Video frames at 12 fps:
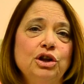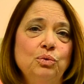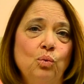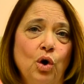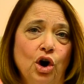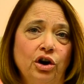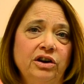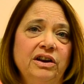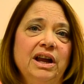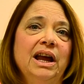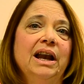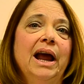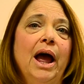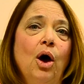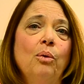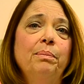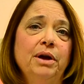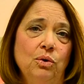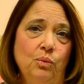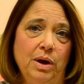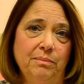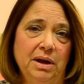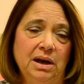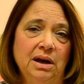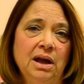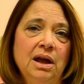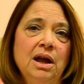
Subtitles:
worked in helping women